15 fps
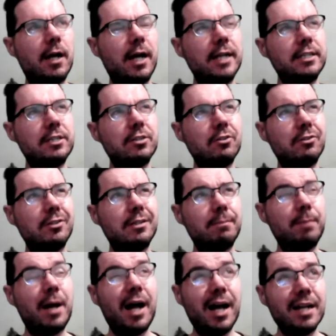I started
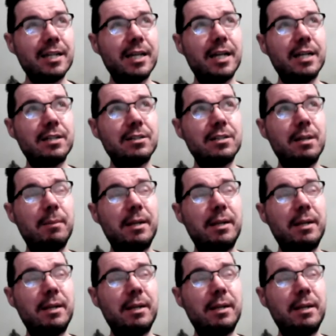a podcast.